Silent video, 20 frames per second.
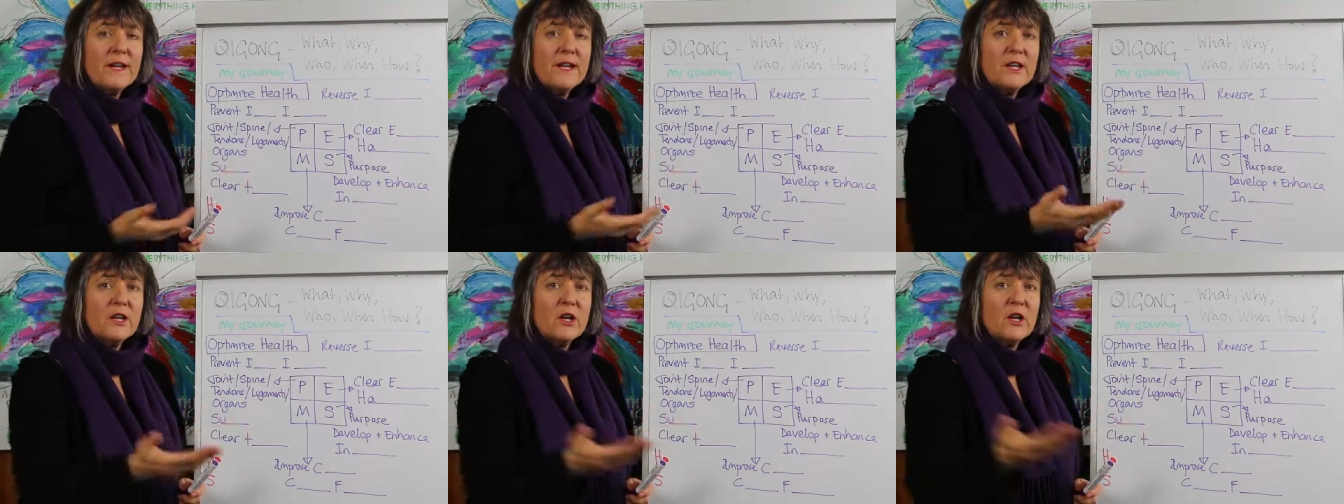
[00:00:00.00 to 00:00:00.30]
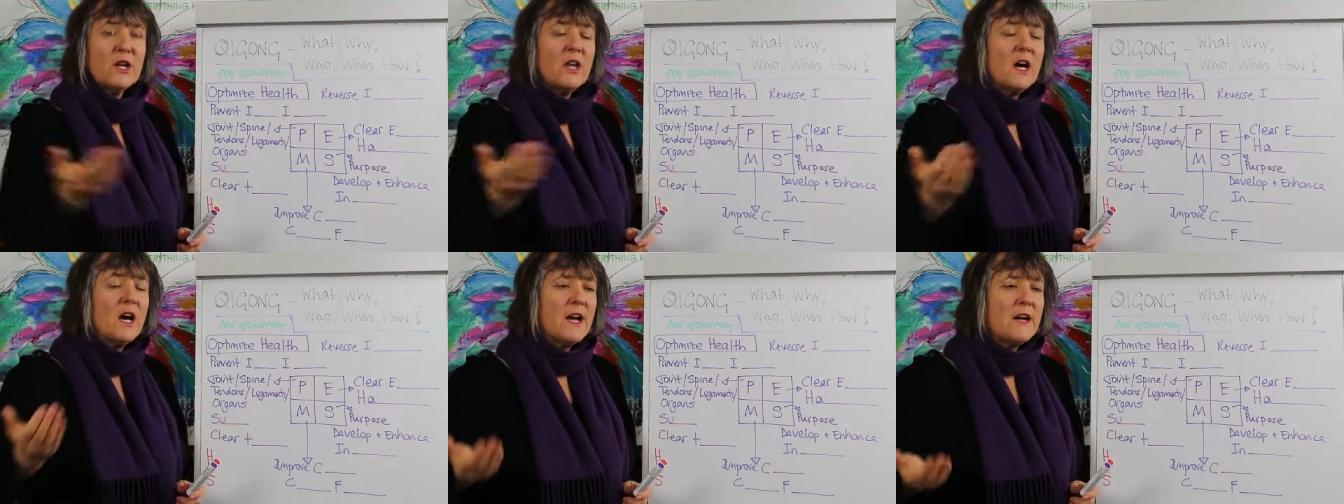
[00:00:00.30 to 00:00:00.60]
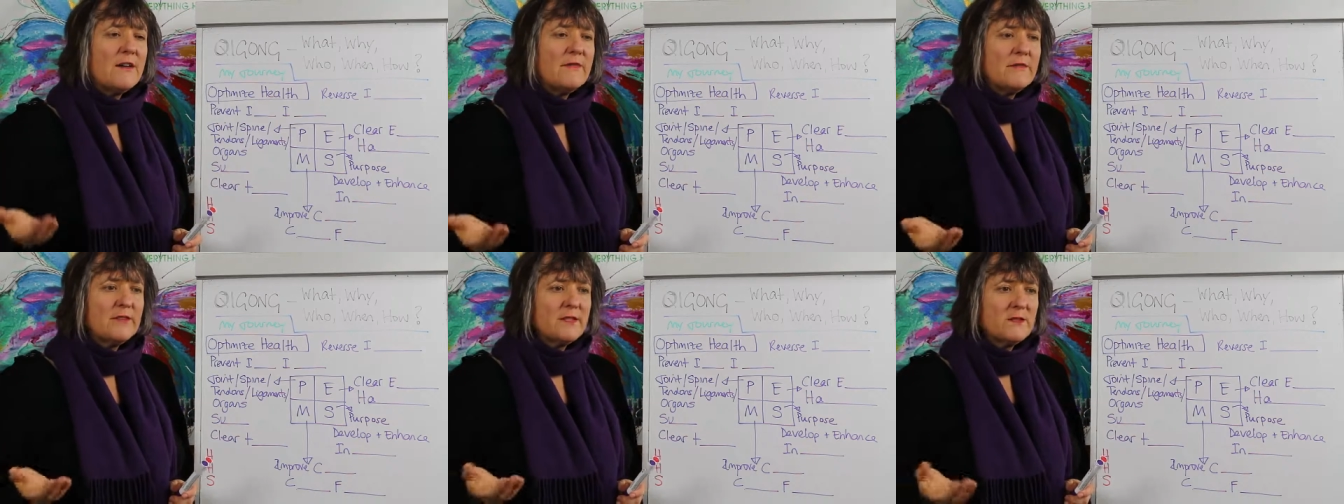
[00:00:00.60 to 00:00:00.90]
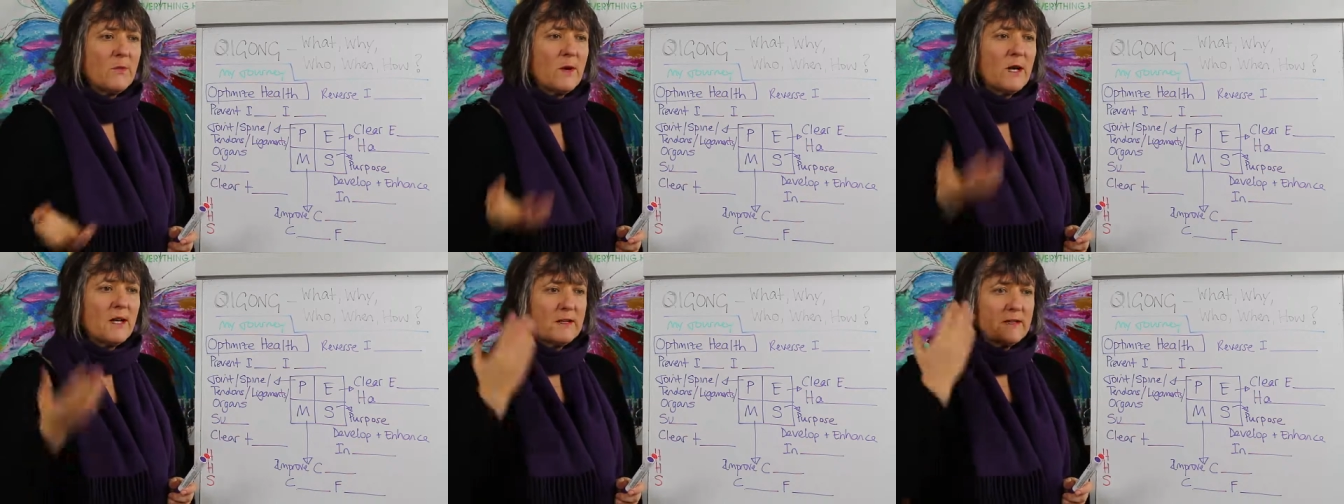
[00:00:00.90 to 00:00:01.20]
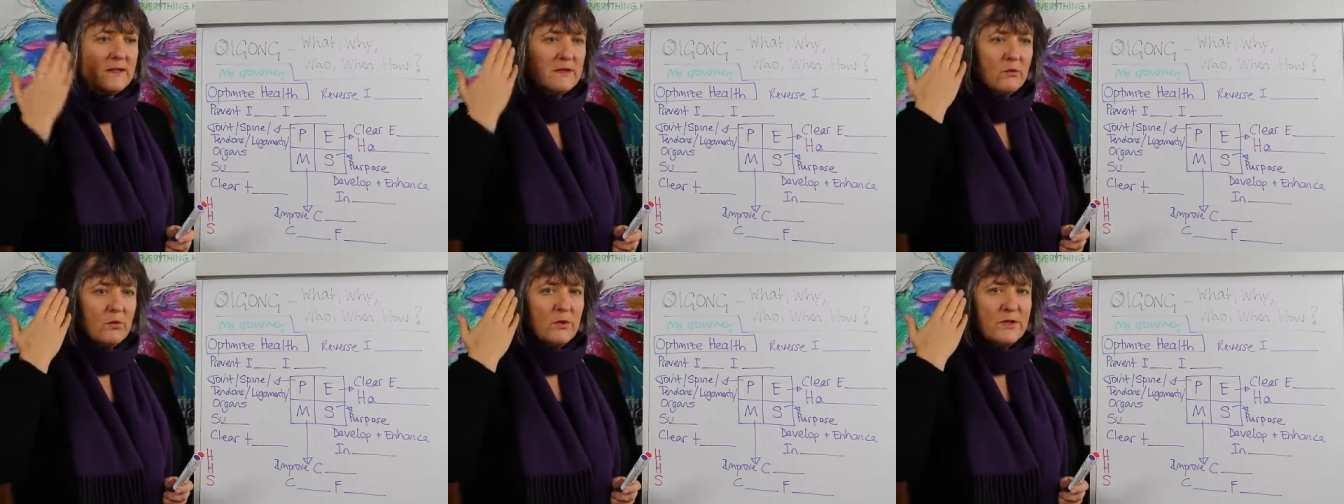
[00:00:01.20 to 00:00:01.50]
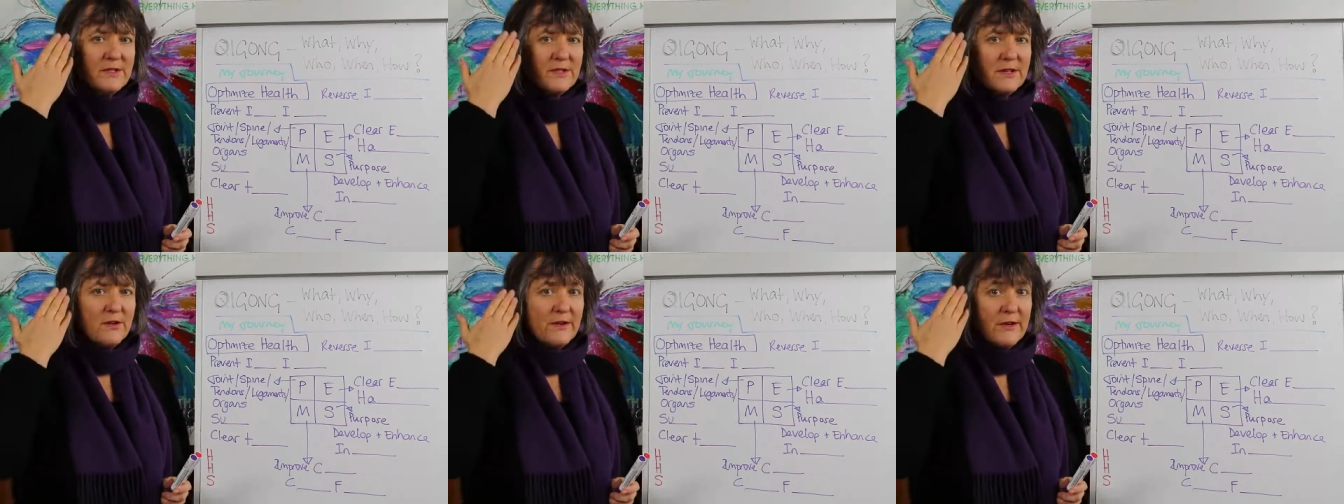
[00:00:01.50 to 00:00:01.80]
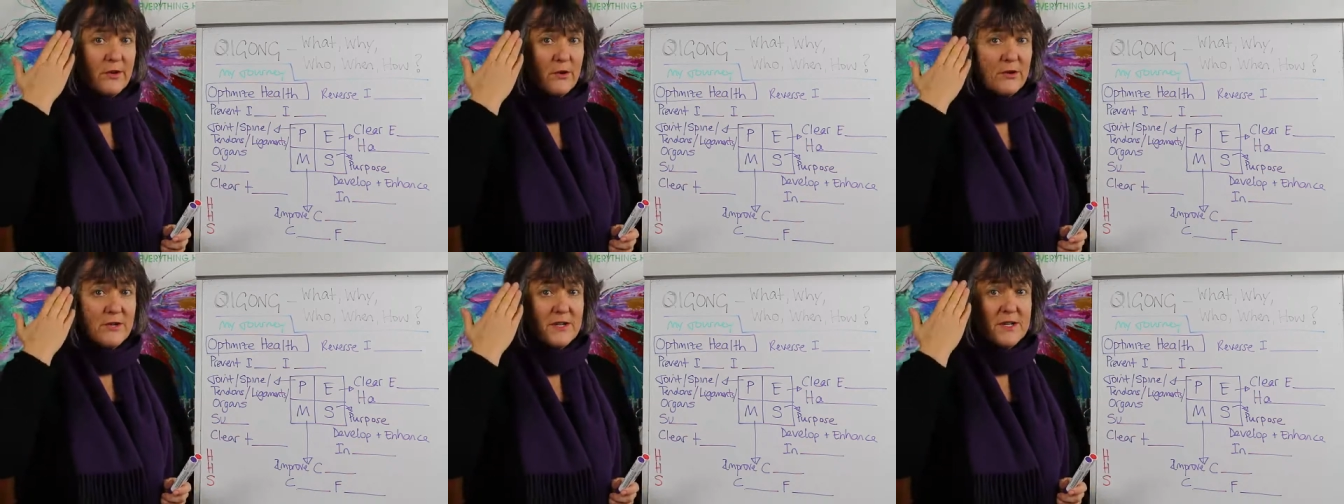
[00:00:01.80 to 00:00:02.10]
in our life as well as what is
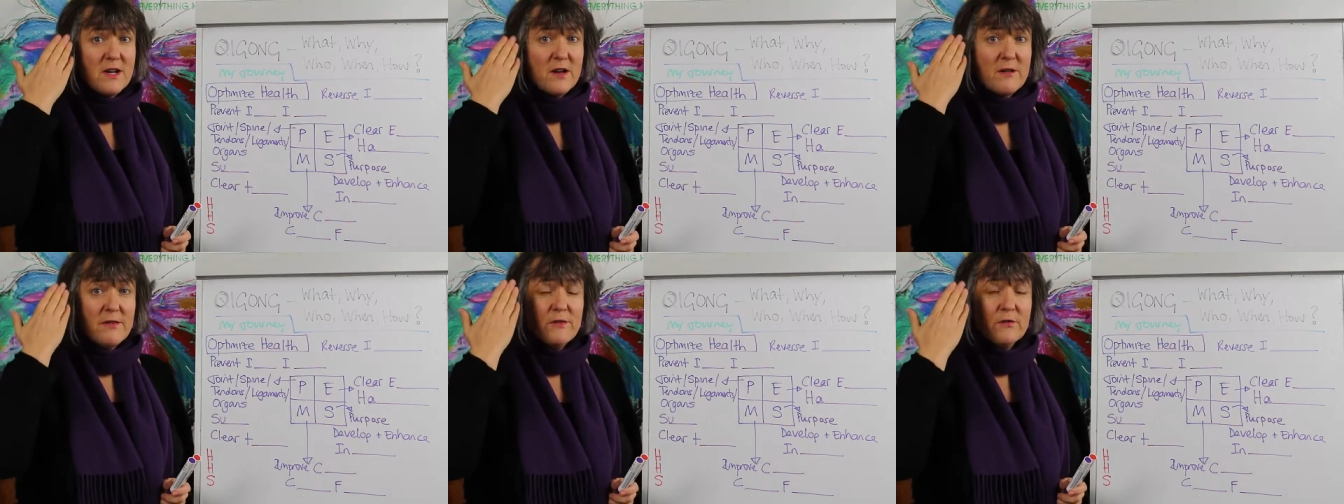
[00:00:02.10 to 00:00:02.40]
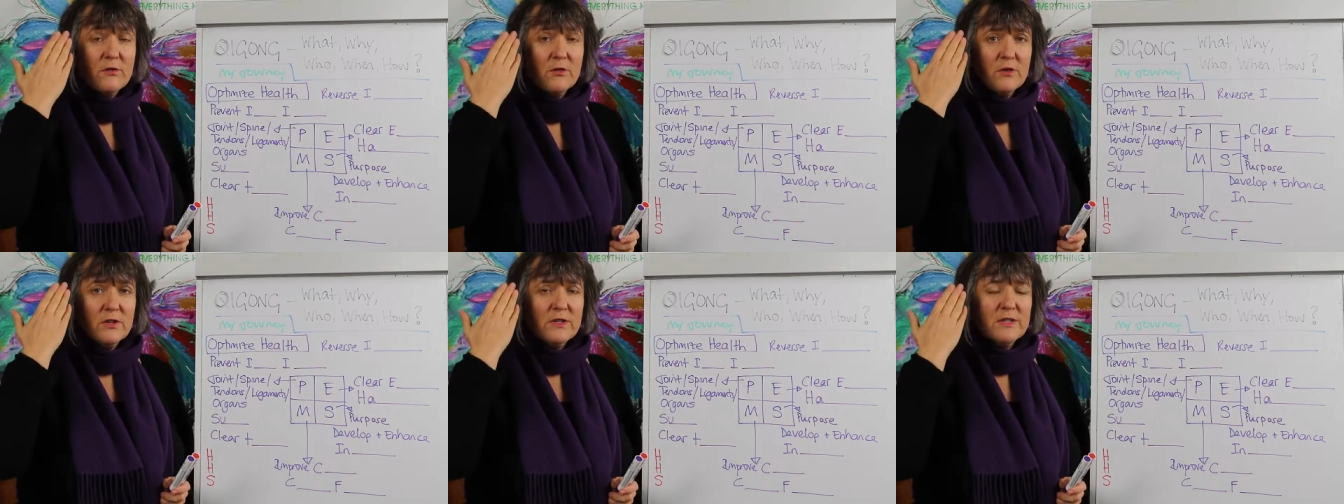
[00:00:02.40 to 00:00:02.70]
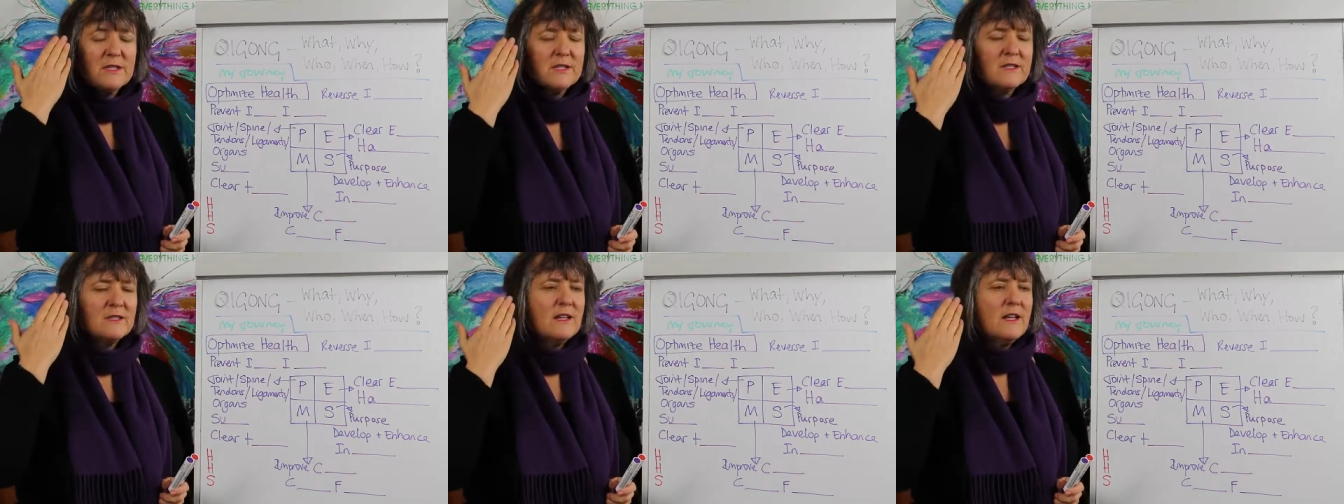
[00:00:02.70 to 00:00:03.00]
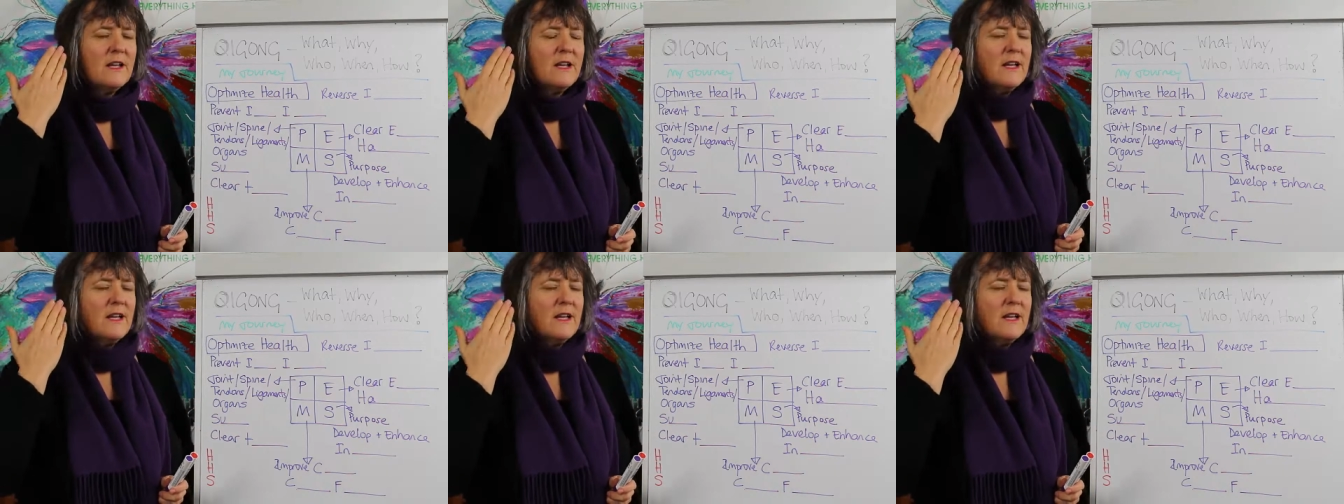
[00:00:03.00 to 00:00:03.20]
going on in our thoughts,